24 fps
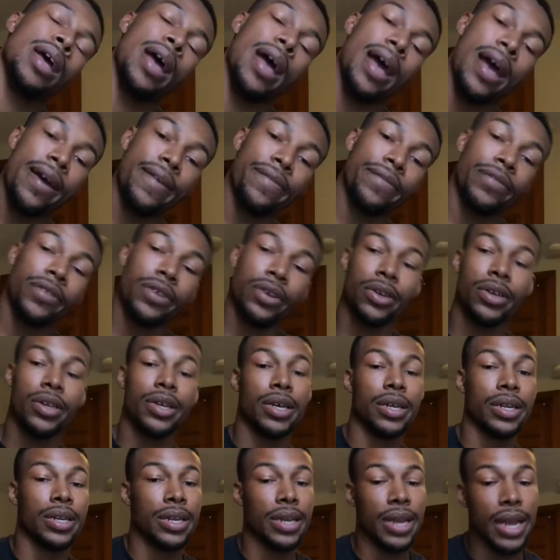After you're
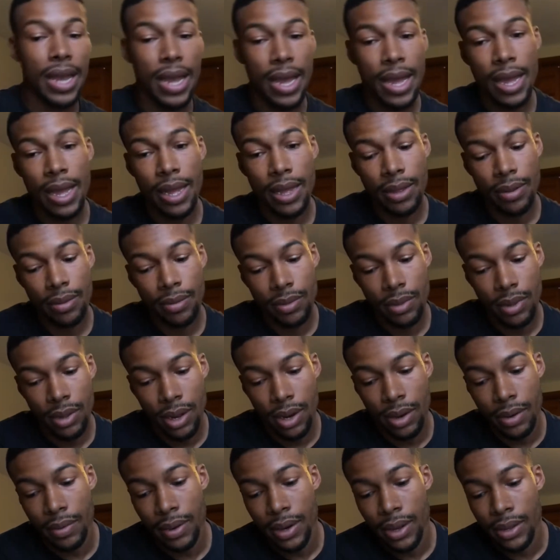done that,
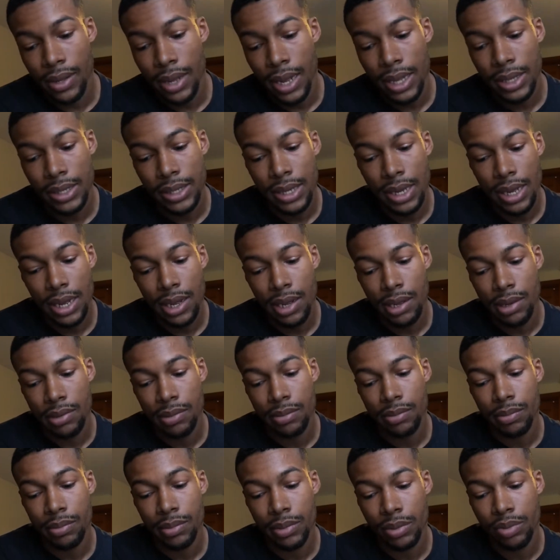around that
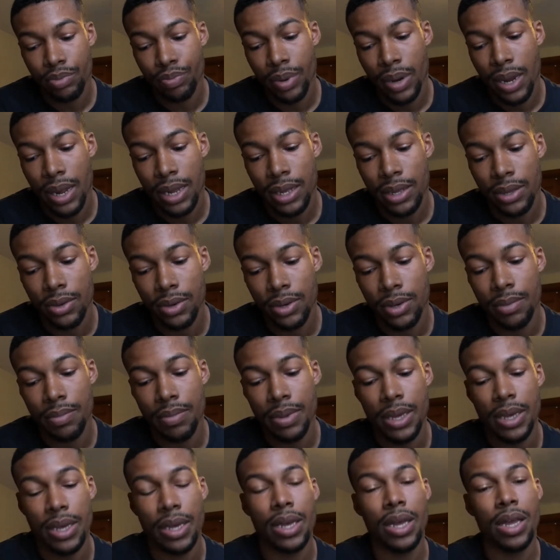time, it's probably gonna
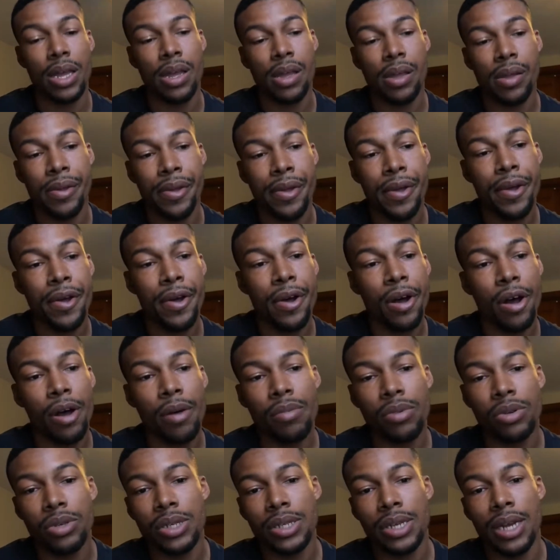be
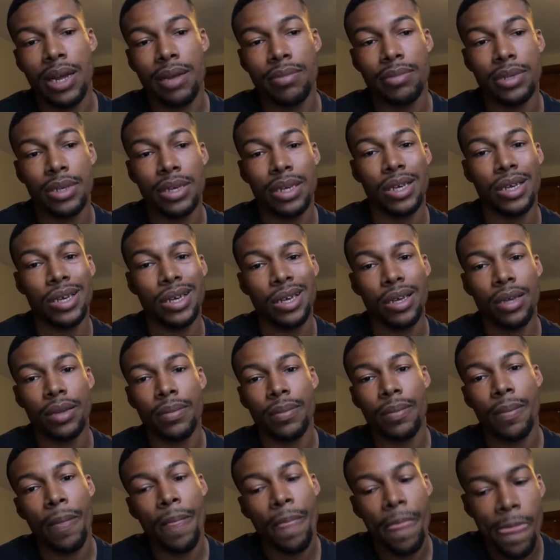almost time to eat.
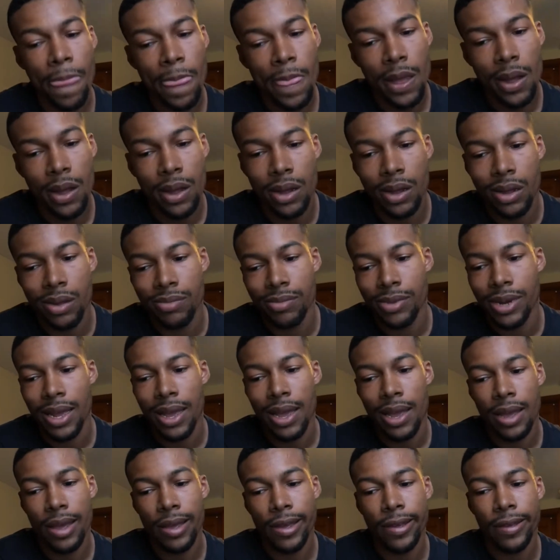
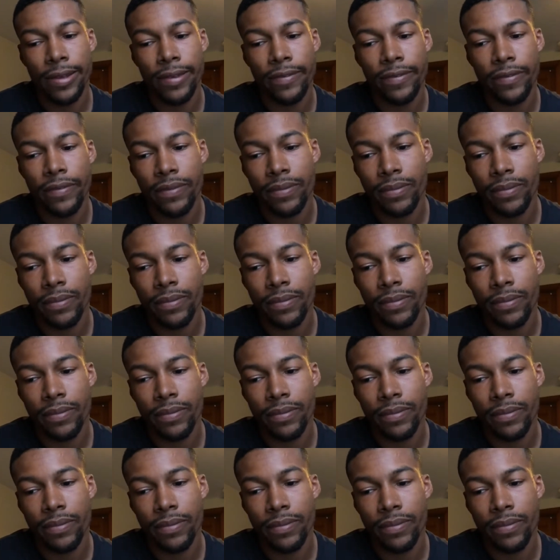They